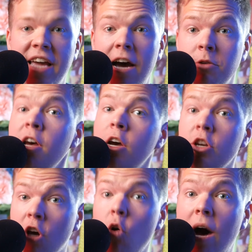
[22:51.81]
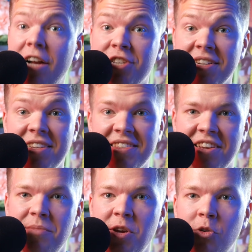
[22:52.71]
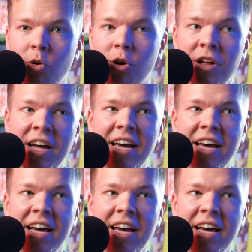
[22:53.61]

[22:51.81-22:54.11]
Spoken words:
out, go watch it. It's going to be cool.